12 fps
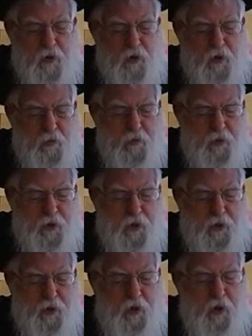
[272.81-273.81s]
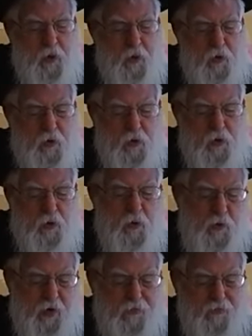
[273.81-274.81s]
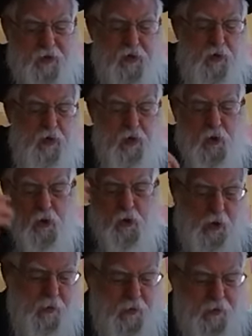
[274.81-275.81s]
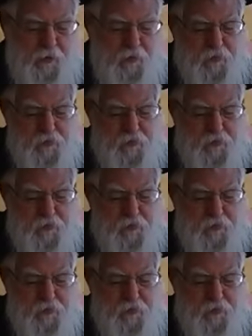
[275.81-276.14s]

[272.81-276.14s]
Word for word: should be equal to the reverence to your Rebbe.